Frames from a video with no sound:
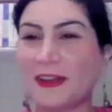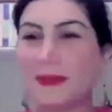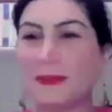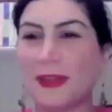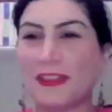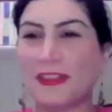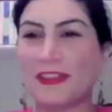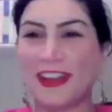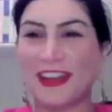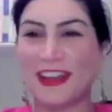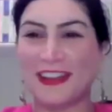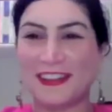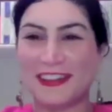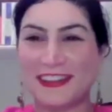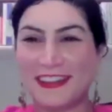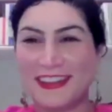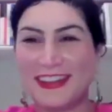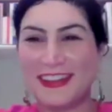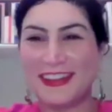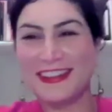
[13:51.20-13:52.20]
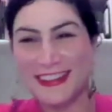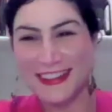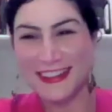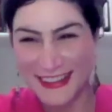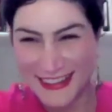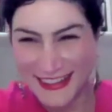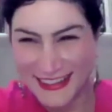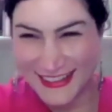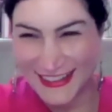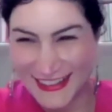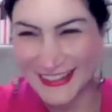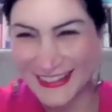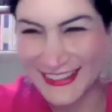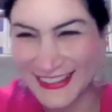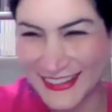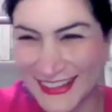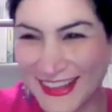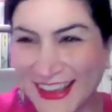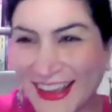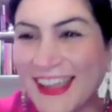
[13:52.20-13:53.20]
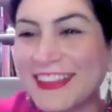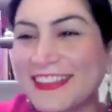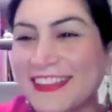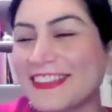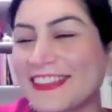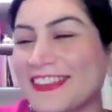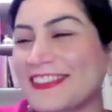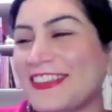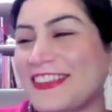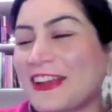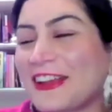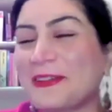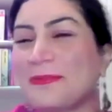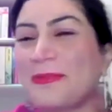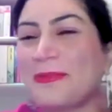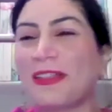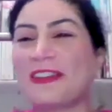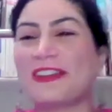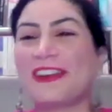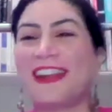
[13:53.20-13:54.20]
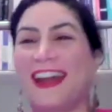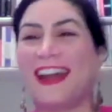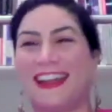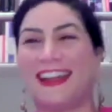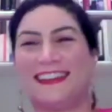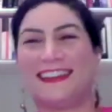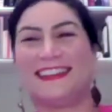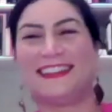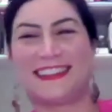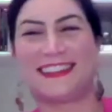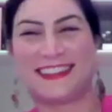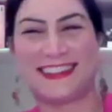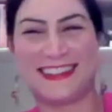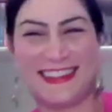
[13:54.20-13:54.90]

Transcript: the second motherland. There, huh? It's the second motherland.